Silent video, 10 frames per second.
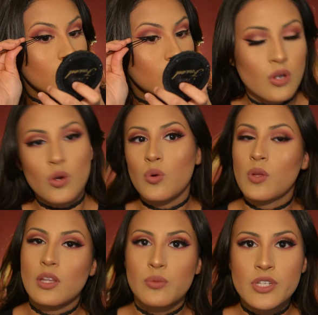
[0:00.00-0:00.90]

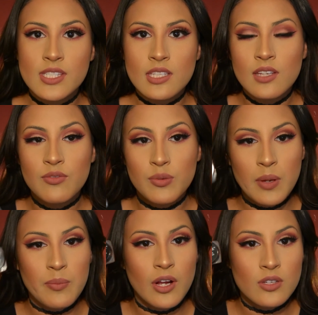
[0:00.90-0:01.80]
So recently for
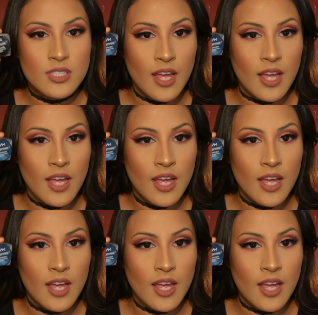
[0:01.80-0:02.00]
my brows,